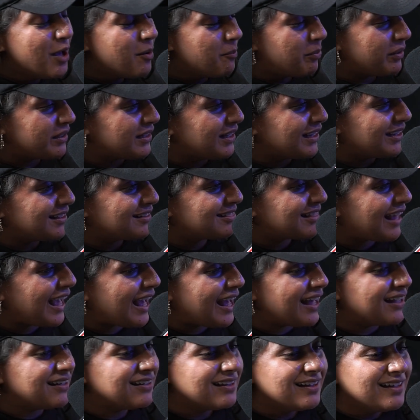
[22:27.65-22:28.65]
But like
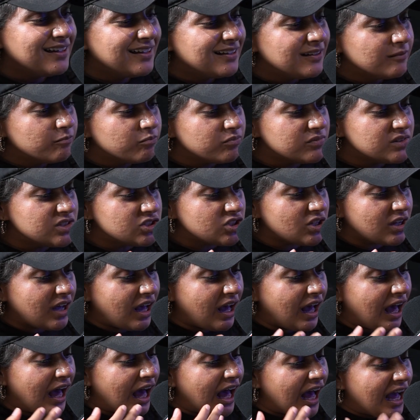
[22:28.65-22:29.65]
that,
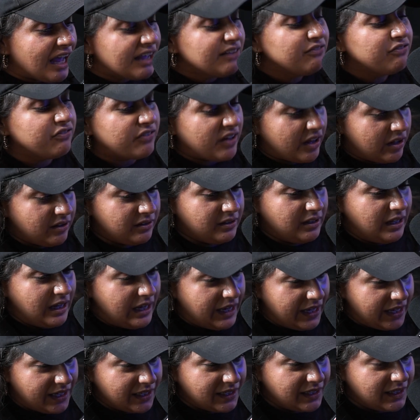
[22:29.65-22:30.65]
I felt
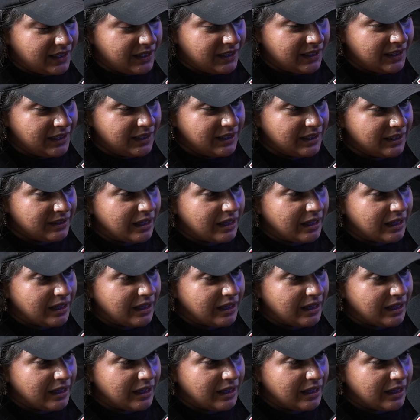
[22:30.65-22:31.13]
like.